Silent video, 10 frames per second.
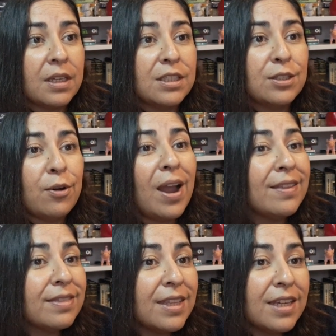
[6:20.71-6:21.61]
So
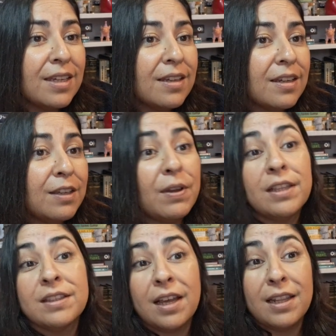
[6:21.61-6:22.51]
I think,
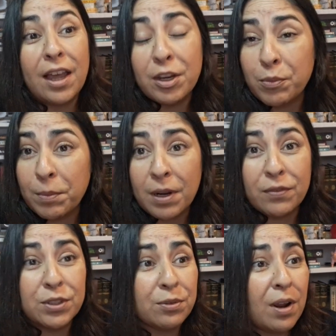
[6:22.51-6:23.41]
and The Lion Woman
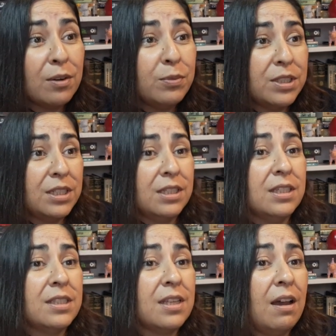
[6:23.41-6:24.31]
of Tehran, which
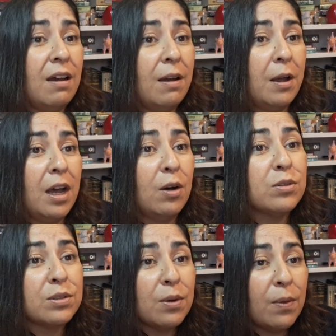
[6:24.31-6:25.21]
is
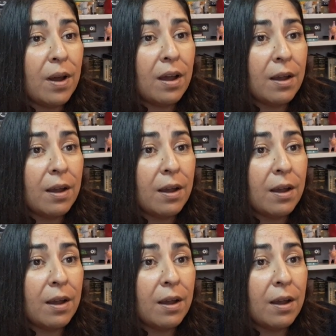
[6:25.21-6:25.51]
also